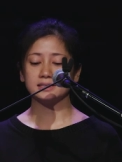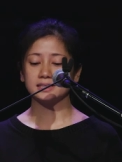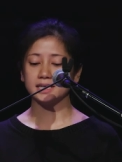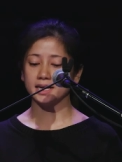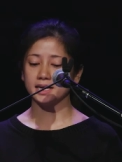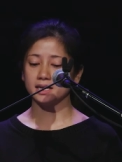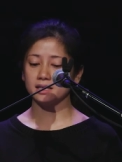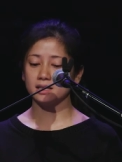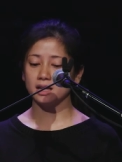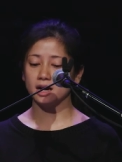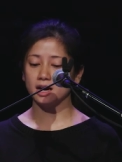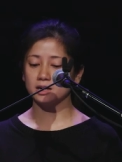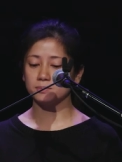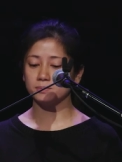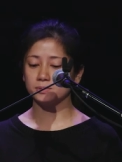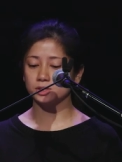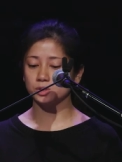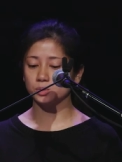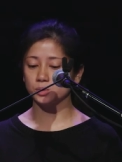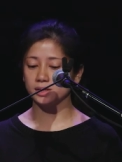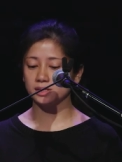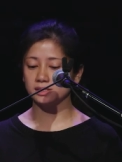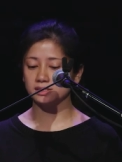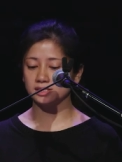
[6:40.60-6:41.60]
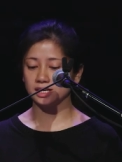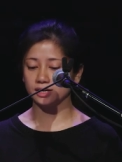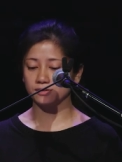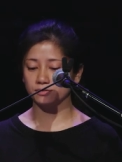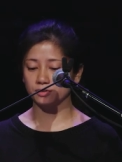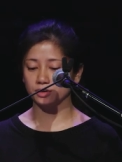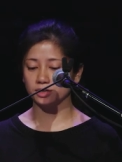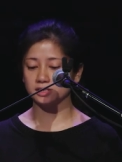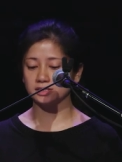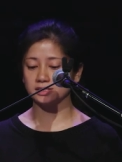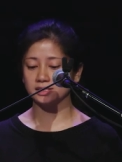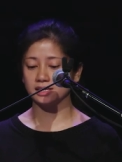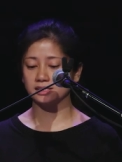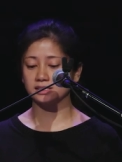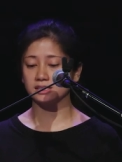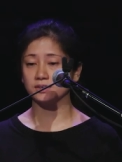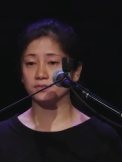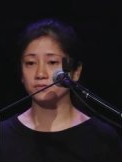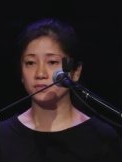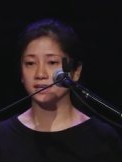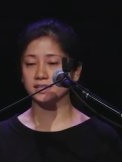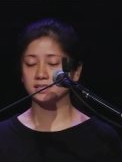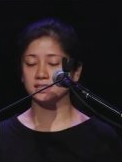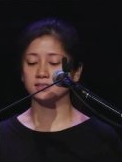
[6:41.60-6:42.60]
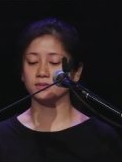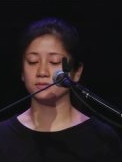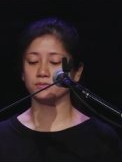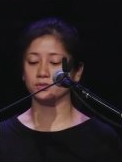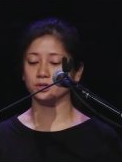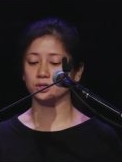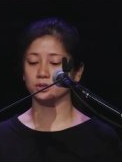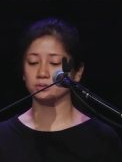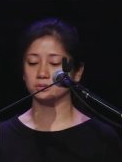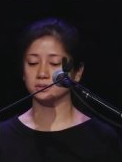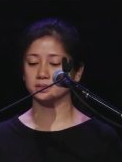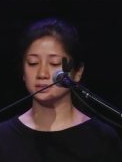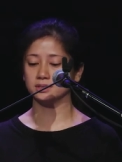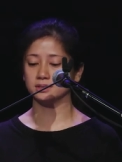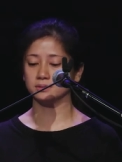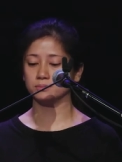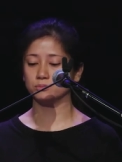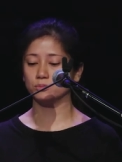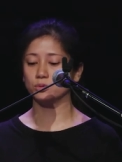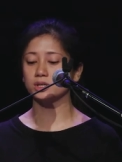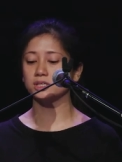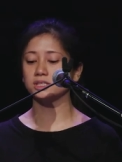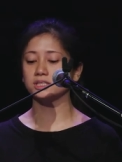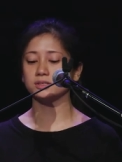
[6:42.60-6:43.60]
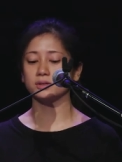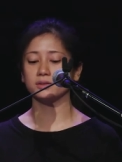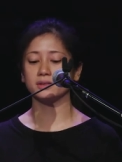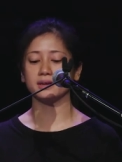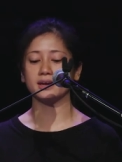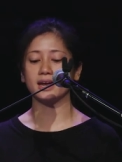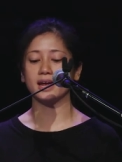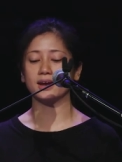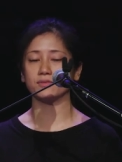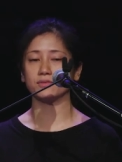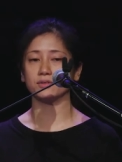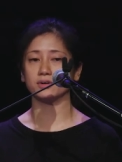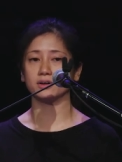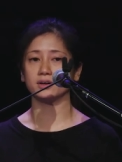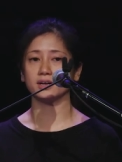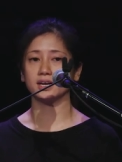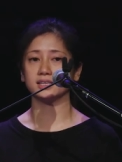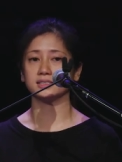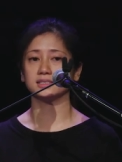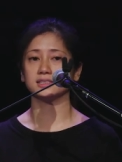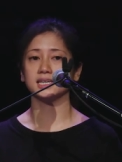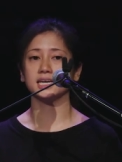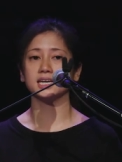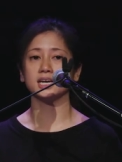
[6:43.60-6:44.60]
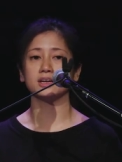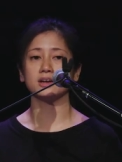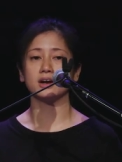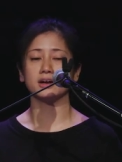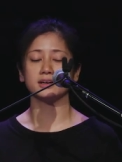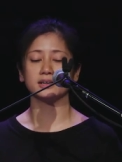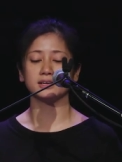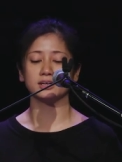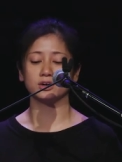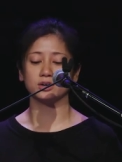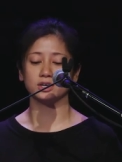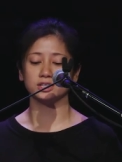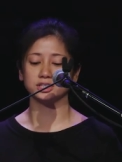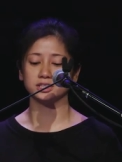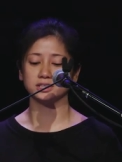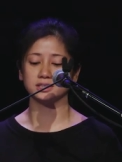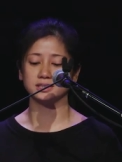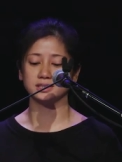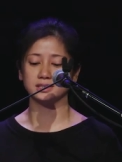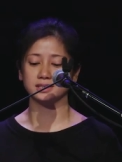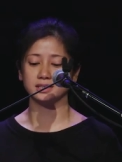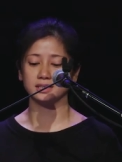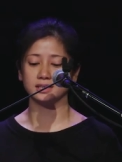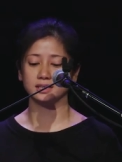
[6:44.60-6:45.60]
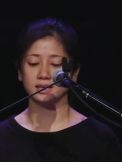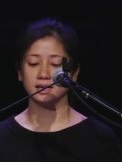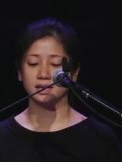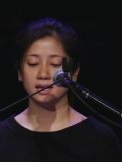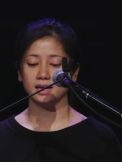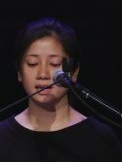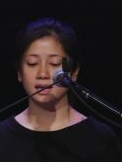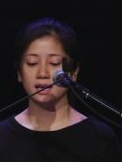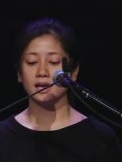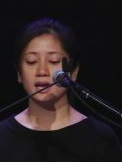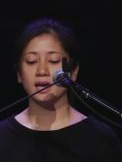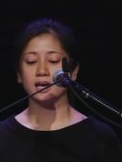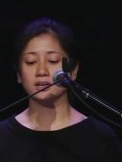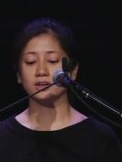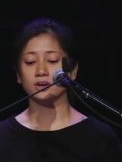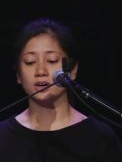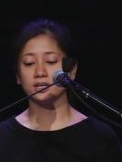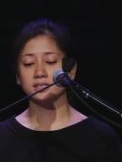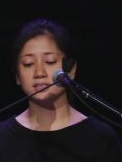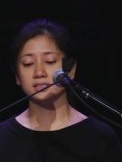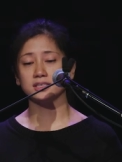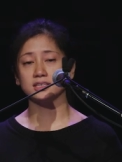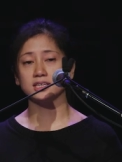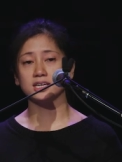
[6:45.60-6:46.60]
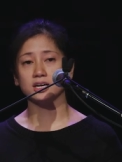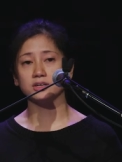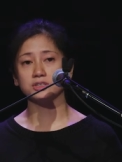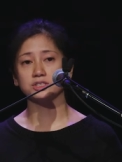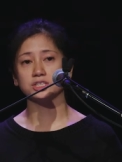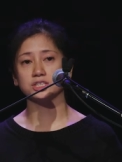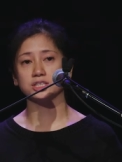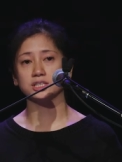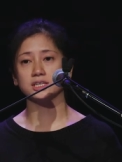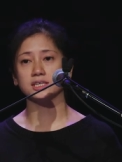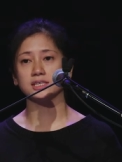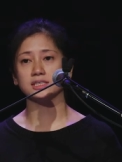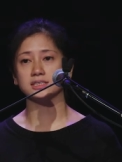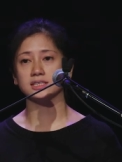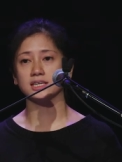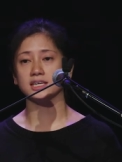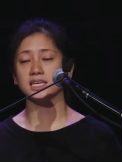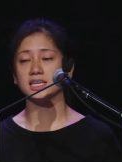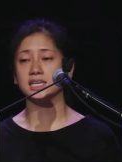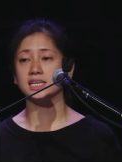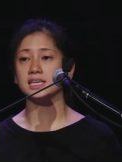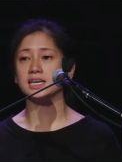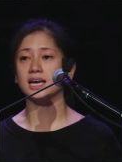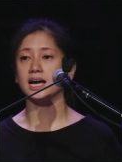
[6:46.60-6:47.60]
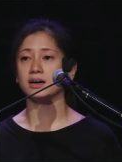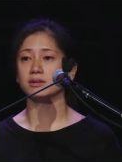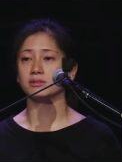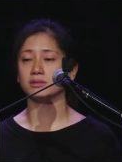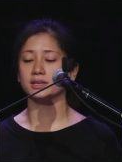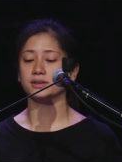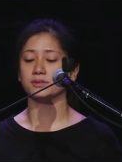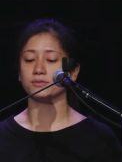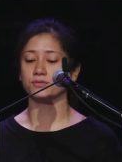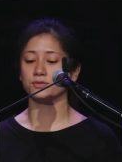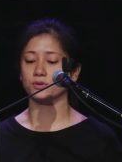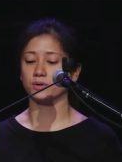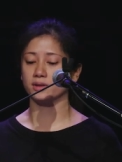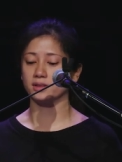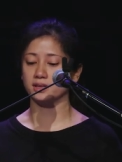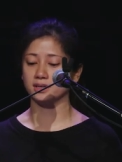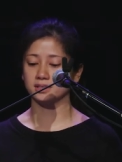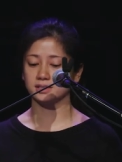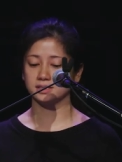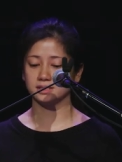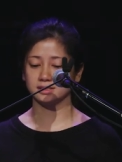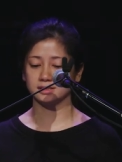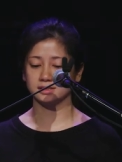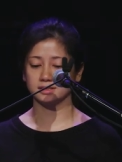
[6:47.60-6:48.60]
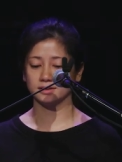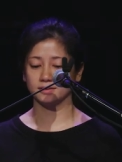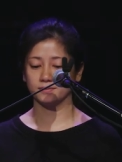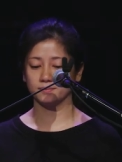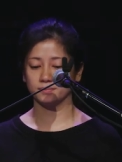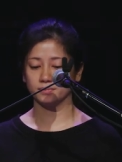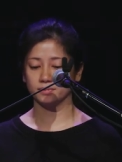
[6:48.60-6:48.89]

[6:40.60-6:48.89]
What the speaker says: Dialogue between diverse and divisive views, more so than ever, has taken on an urgency, and arts and culture is a key outlet for this.